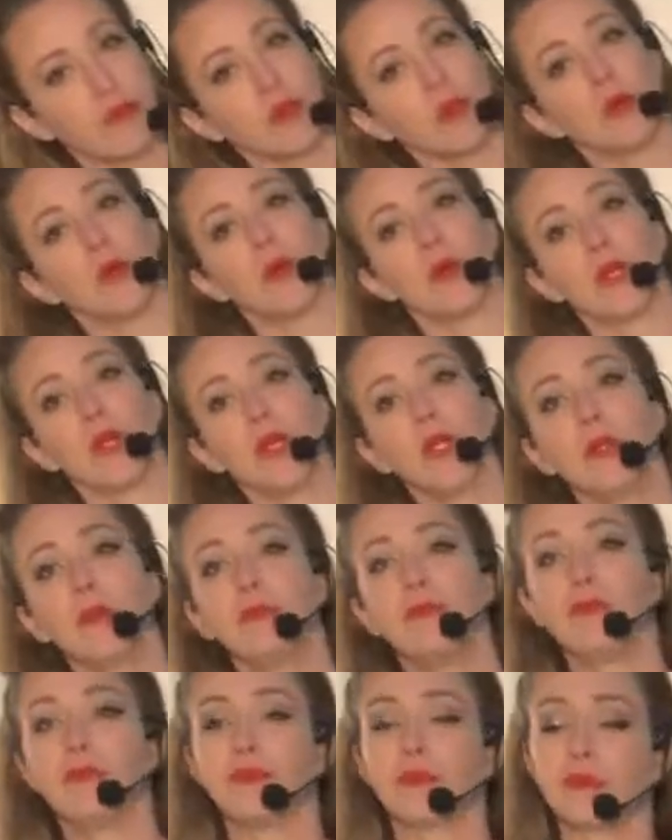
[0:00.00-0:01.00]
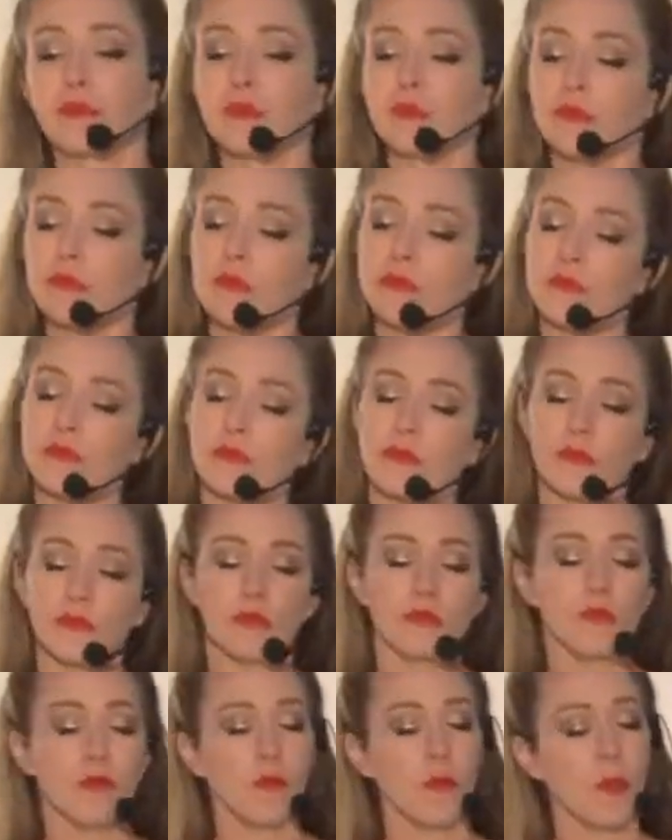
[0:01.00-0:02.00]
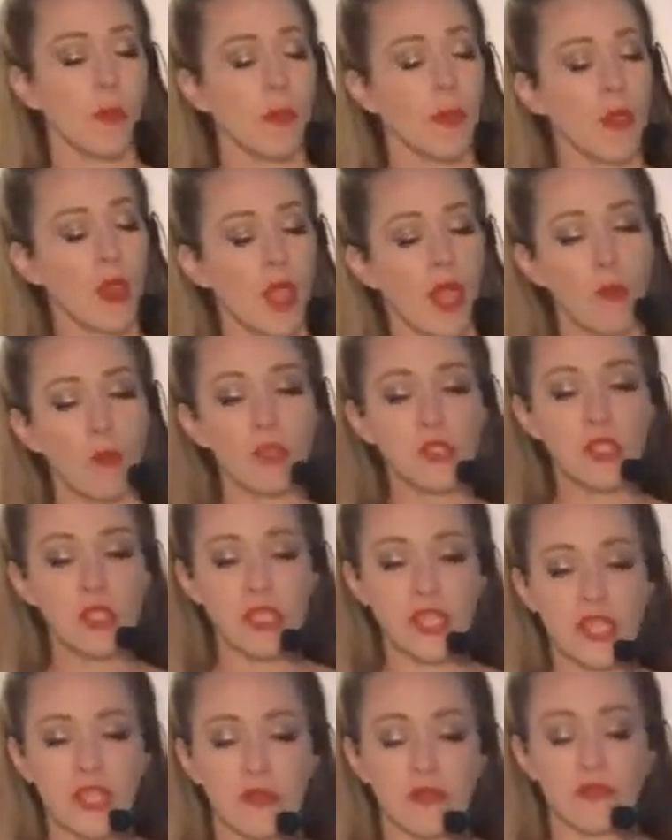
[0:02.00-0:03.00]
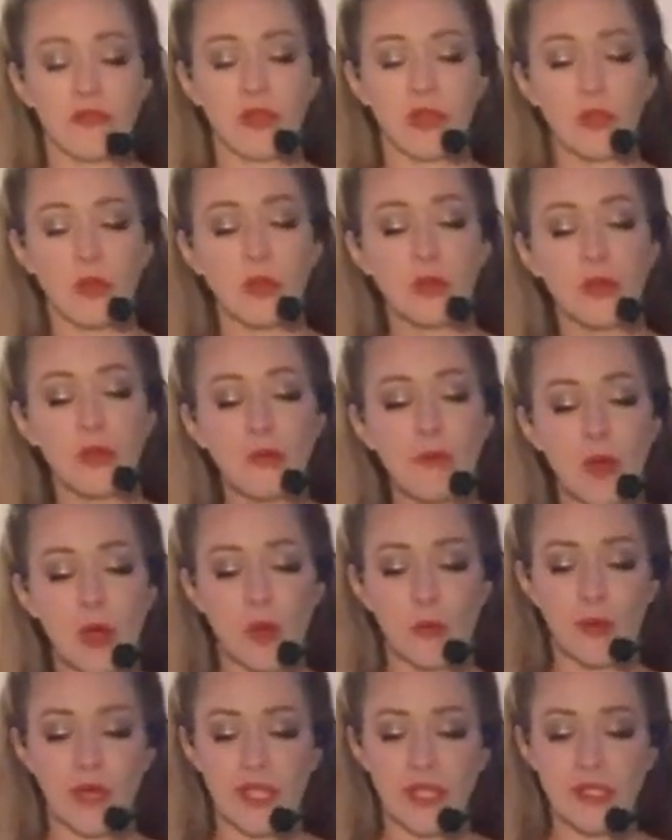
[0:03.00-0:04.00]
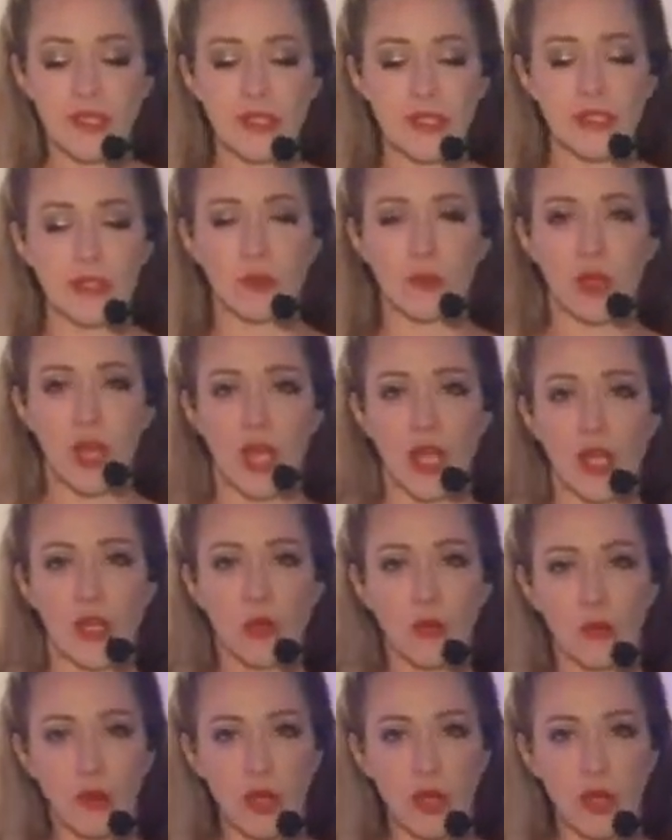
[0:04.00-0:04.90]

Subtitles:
floor, I want you to take a few moments. We're not going to